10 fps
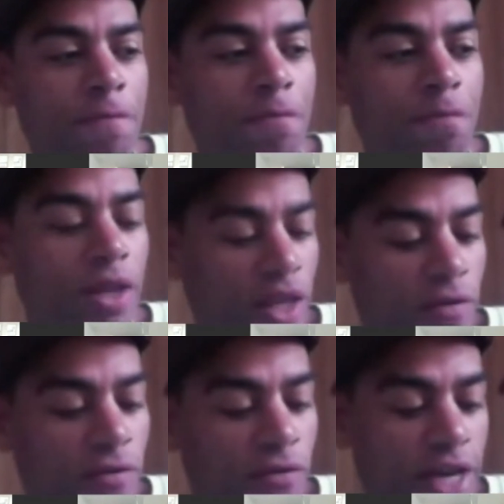they very
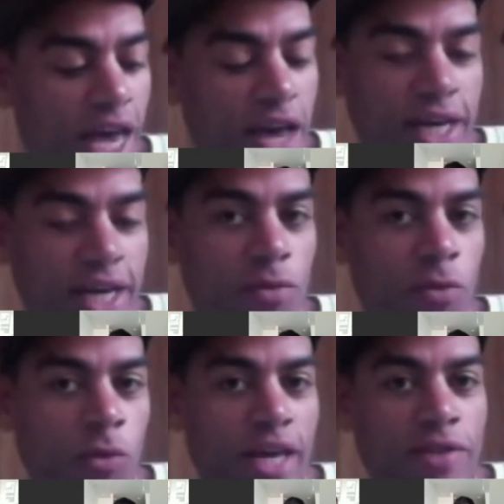carefully
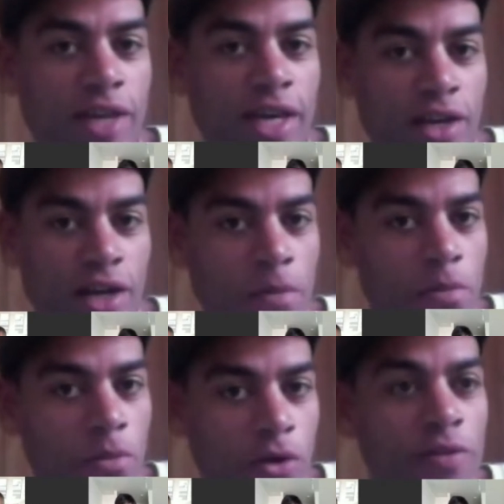weaved in a
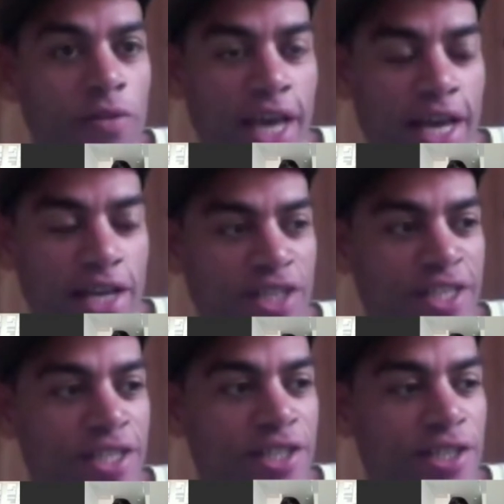number of
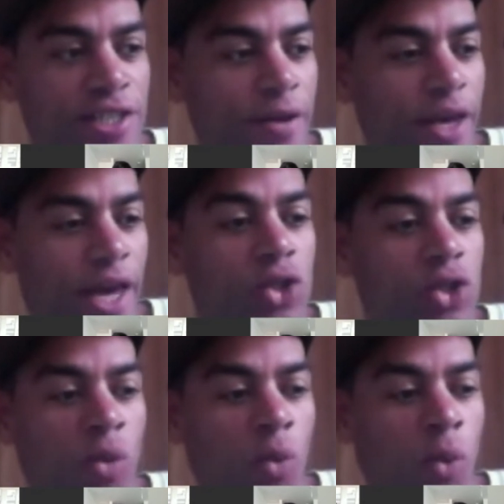sketches
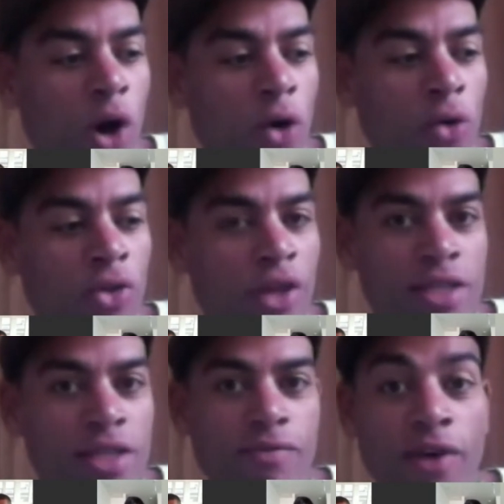into a world that
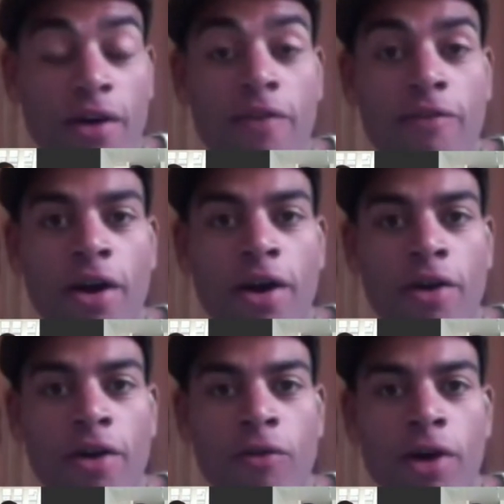is very, very real.